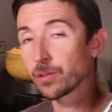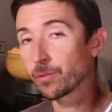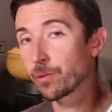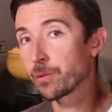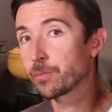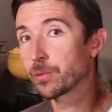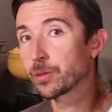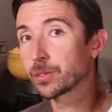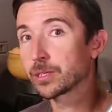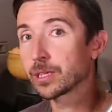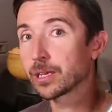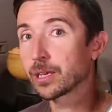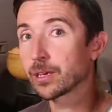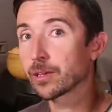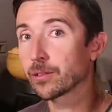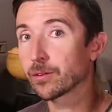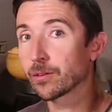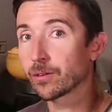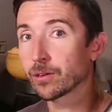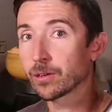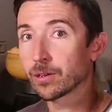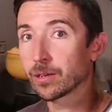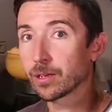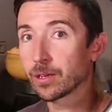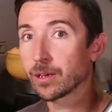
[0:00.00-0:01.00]
that we put
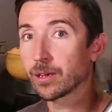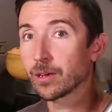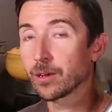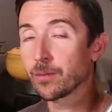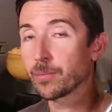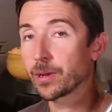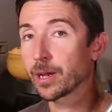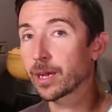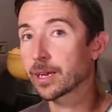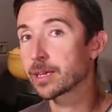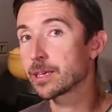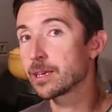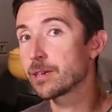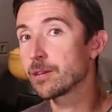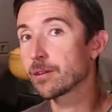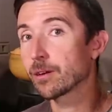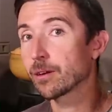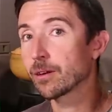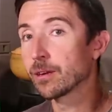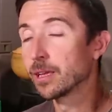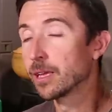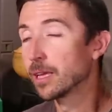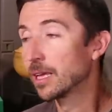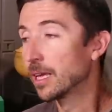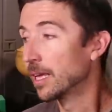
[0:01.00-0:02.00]
together uh, back
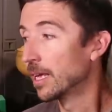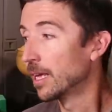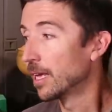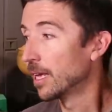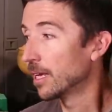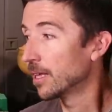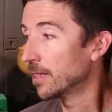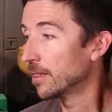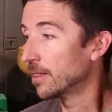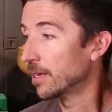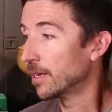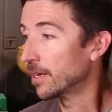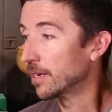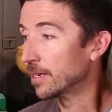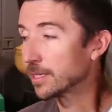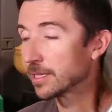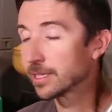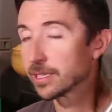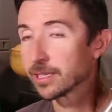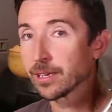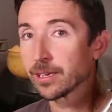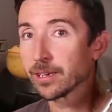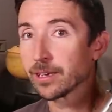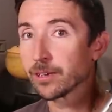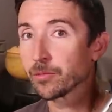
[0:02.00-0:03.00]
here,
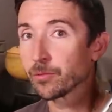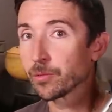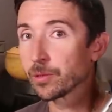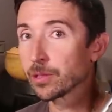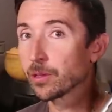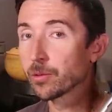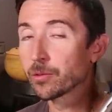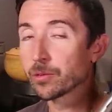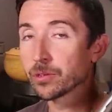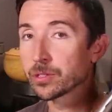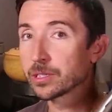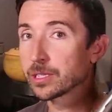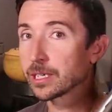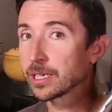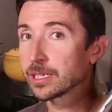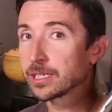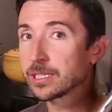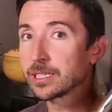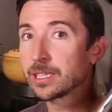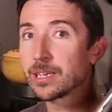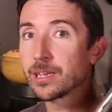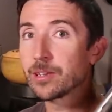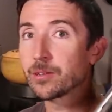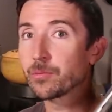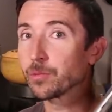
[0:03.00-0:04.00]
that uh, Reloader
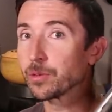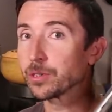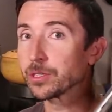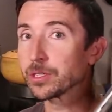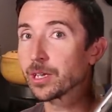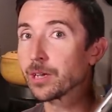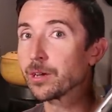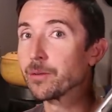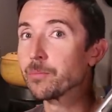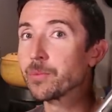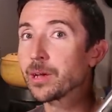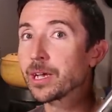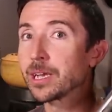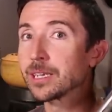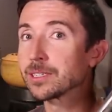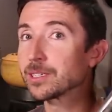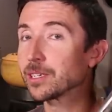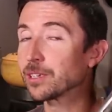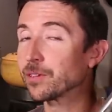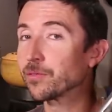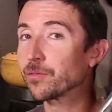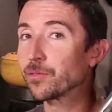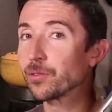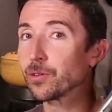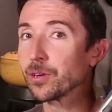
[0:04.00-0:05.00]
sixteen was
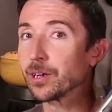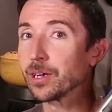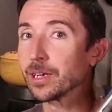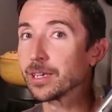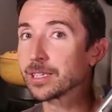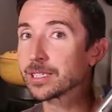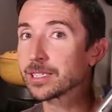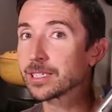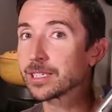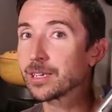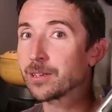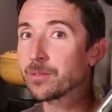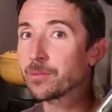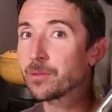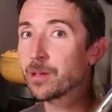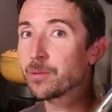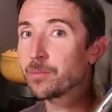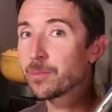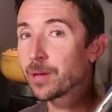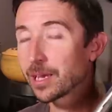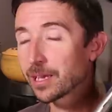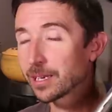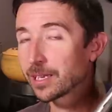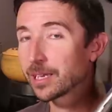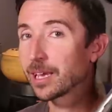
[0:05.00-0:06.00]
amazing for us. It, it
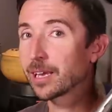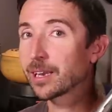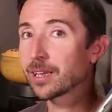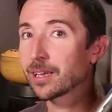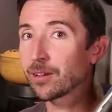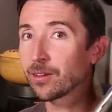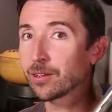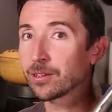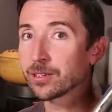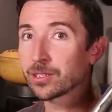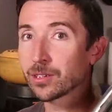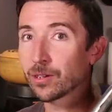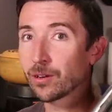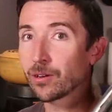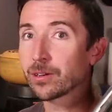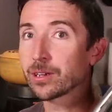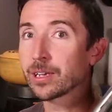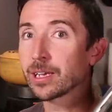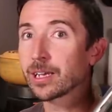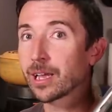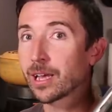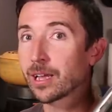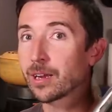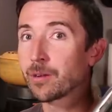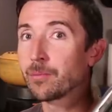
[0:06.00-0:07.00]
made getting on
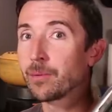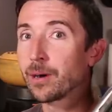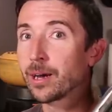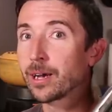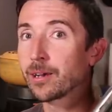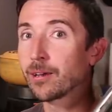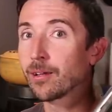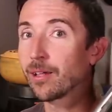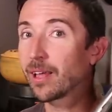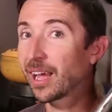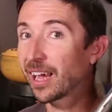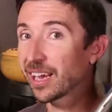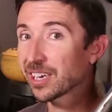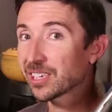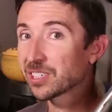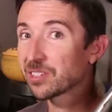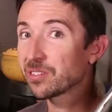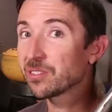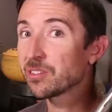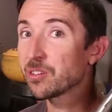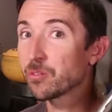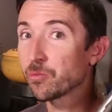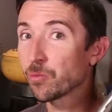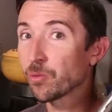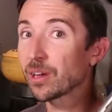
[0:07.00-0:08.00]
target at a mile
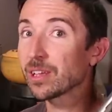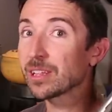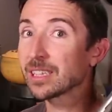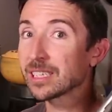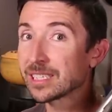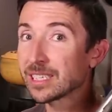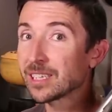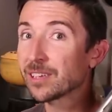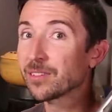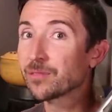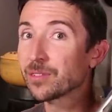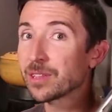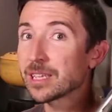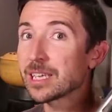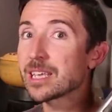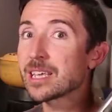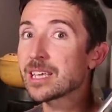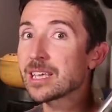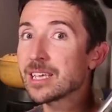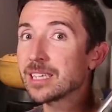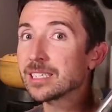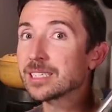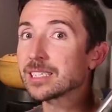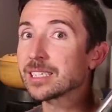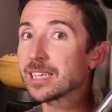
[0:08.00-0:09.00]
actually relatively
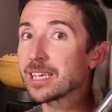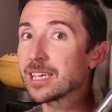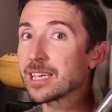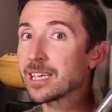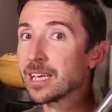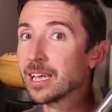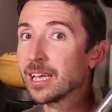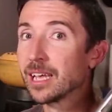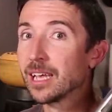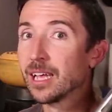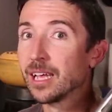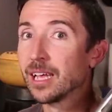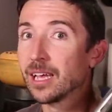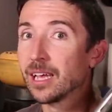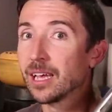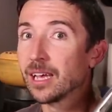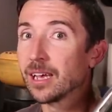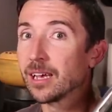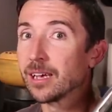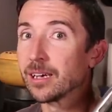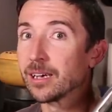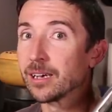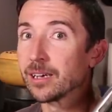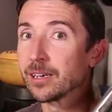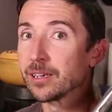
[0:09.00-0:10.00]
easy.
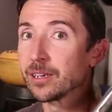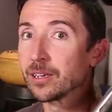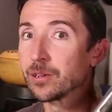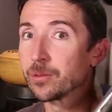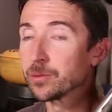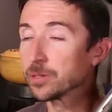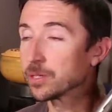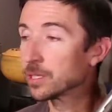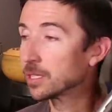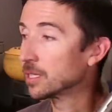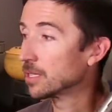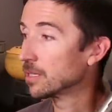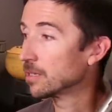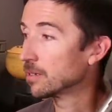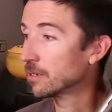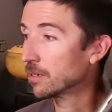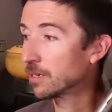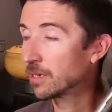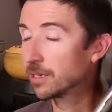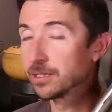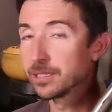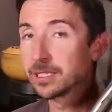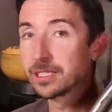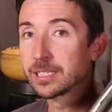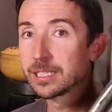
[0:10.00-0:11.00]
Uh, it was
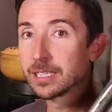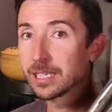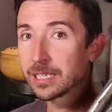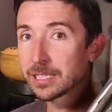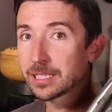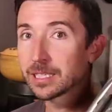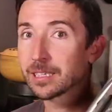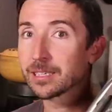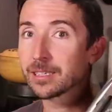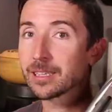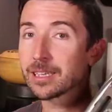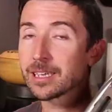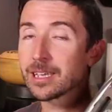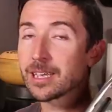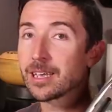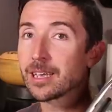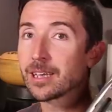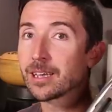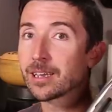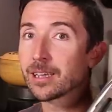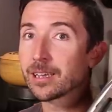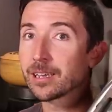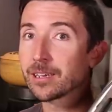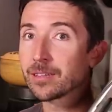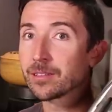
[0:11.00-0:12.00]
consistently
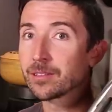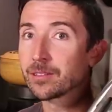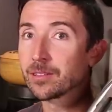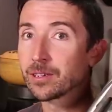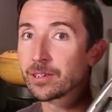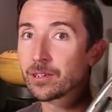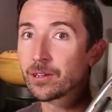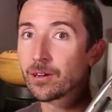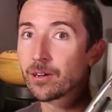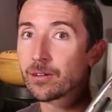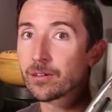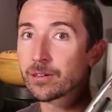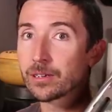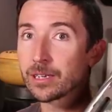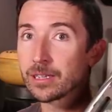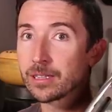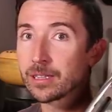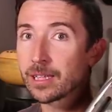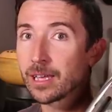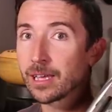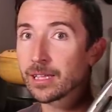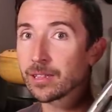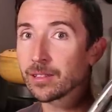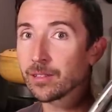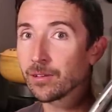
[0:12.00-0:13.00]
hitting the gong at
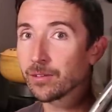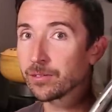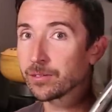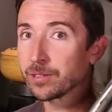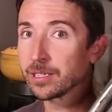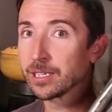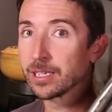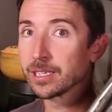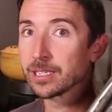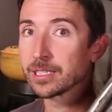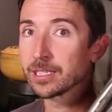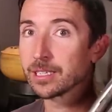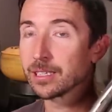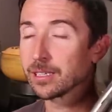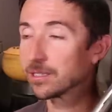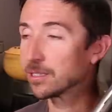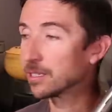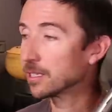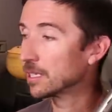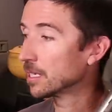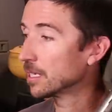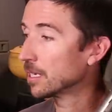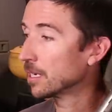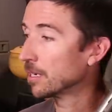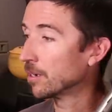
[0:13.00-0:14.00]
that long
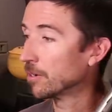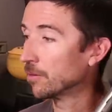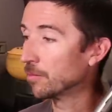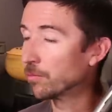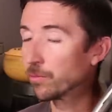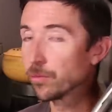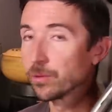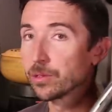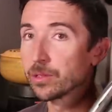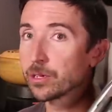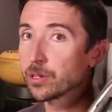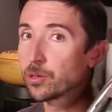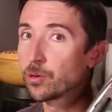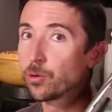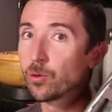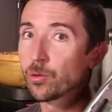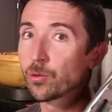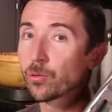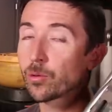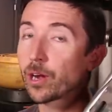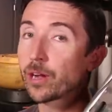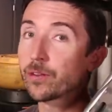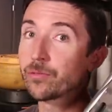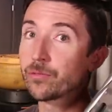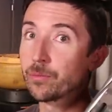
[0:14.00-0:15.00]
distance. Uh, really
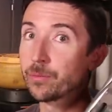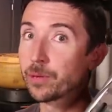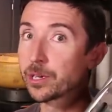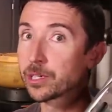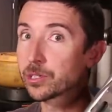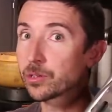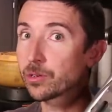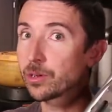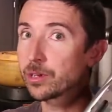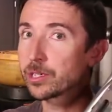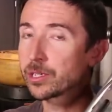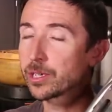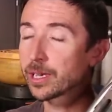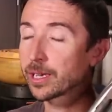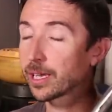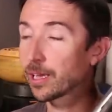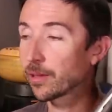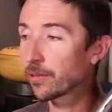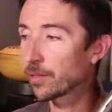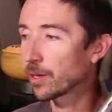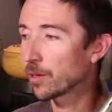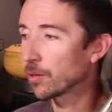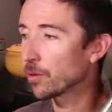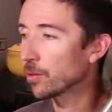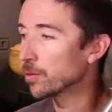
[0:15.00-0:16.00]
cool rifle. Make sure you check
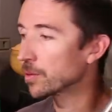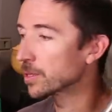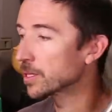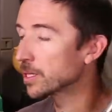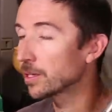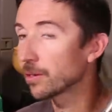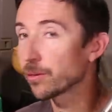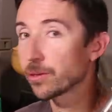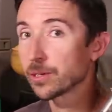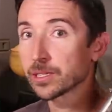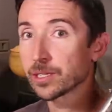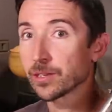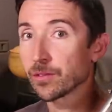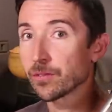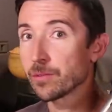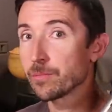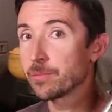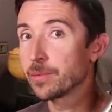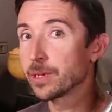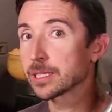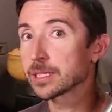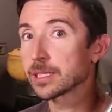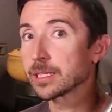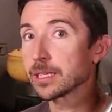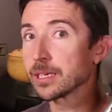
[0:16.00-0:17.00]
out that whole series if you
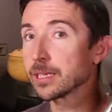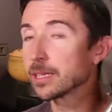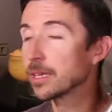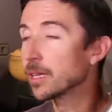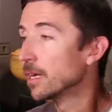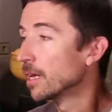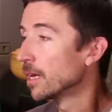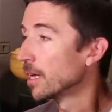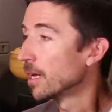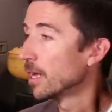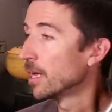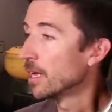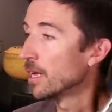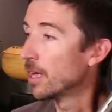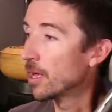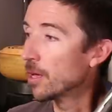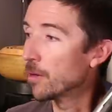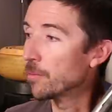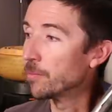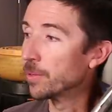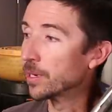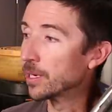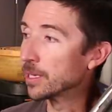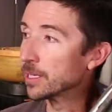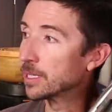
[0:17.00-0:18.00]
missed it.
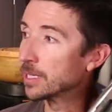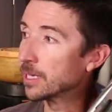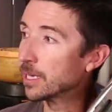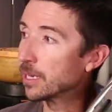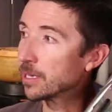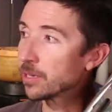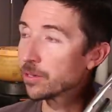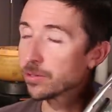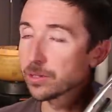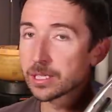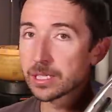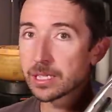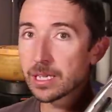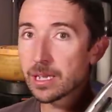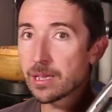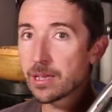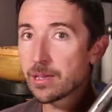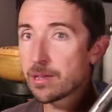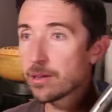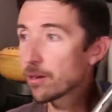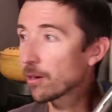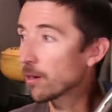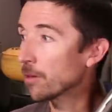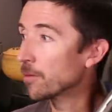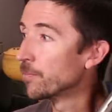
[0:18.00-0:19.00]
But uh, you'll see
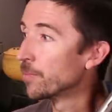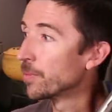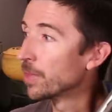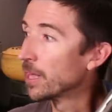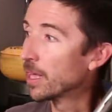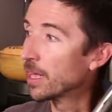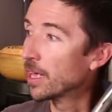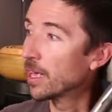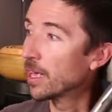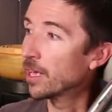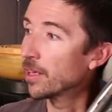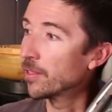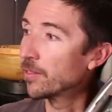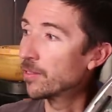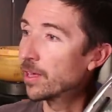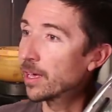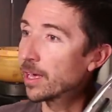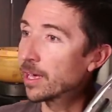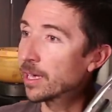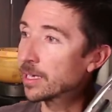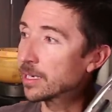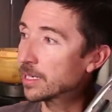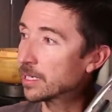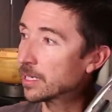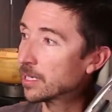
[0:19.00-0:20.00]
here
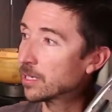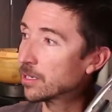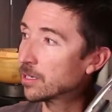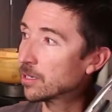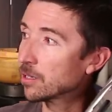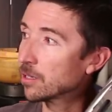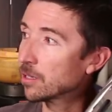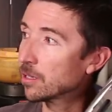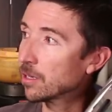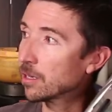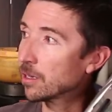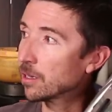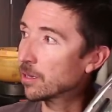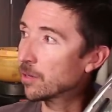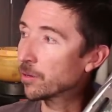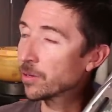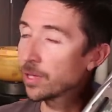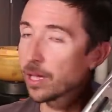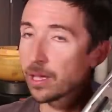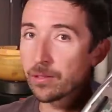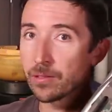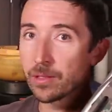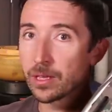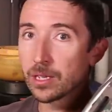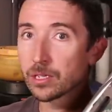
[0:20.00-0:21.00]
that,
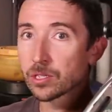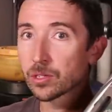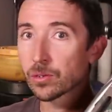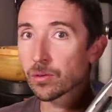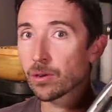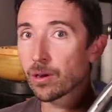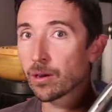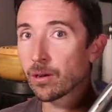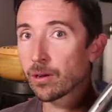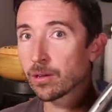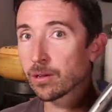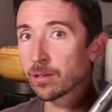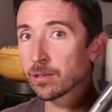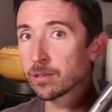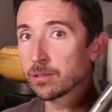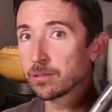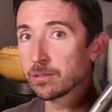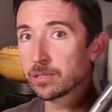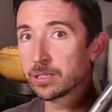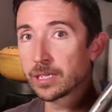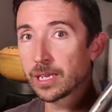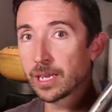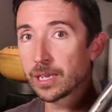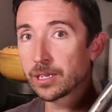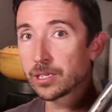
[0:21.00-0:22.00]
okay, these are
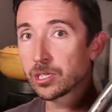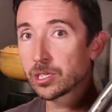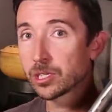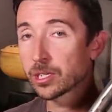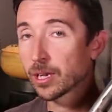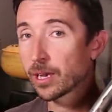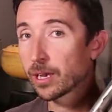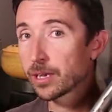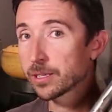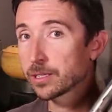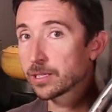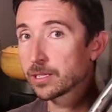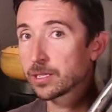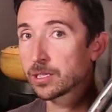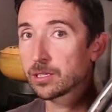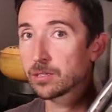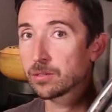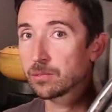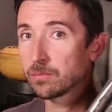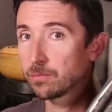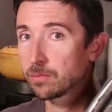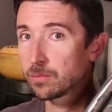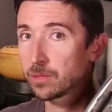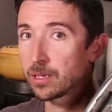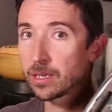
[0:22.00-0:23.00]
all ten
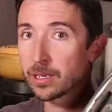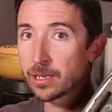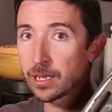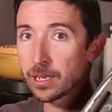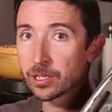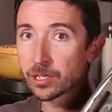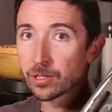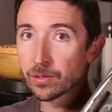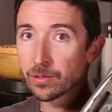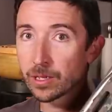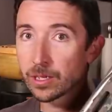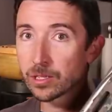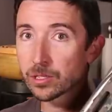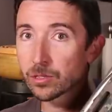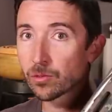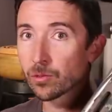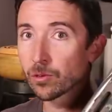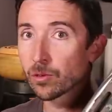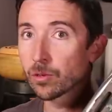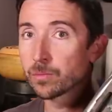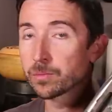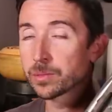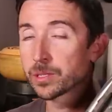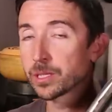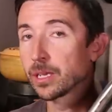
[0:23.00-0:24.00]
shots in each of these
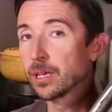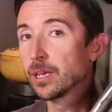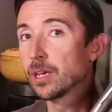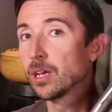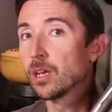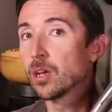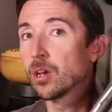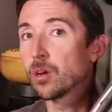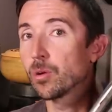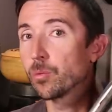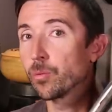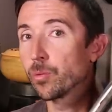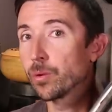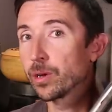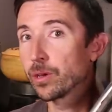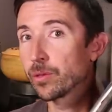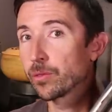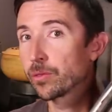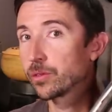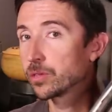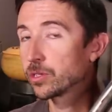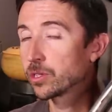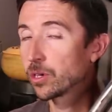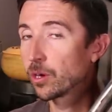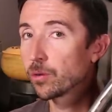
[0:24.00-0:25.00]
groups
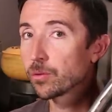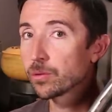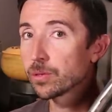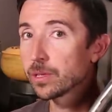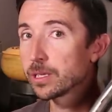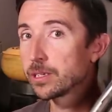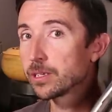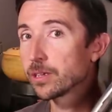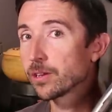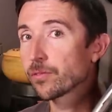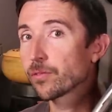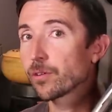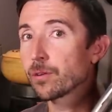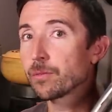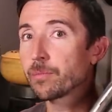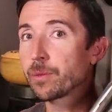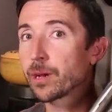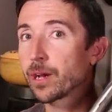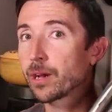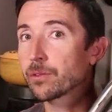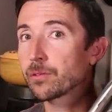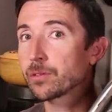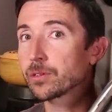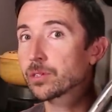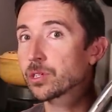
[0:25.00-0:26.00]
with totally different
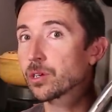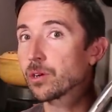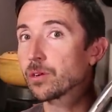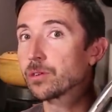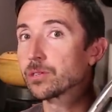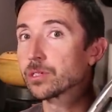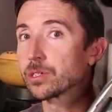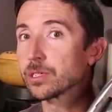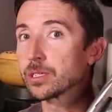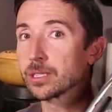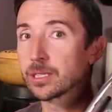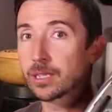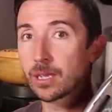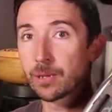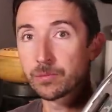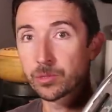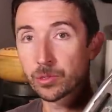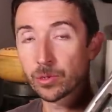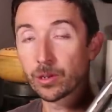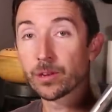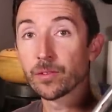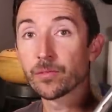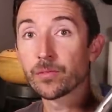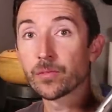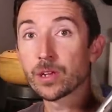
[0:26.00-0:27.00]
powder charges. I'm
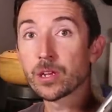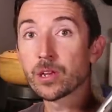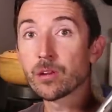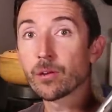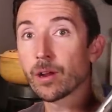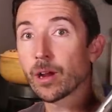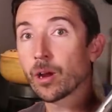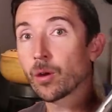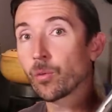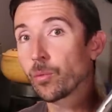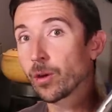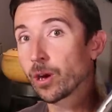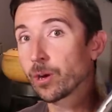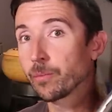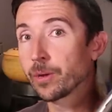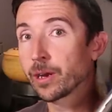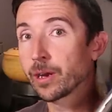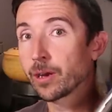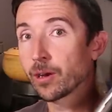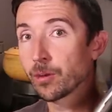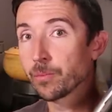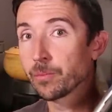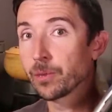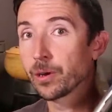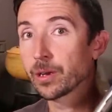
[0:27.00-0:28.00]
trying to figure out where my
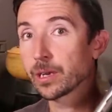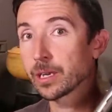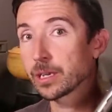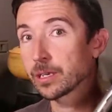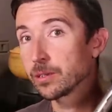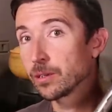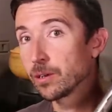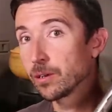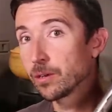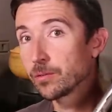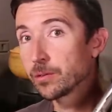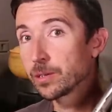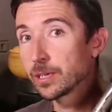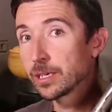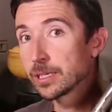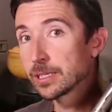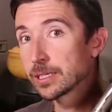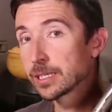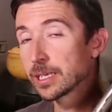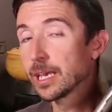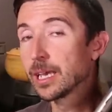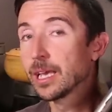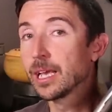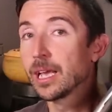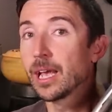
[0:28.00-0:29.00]
harmonic node
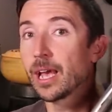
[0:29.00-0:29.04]
is,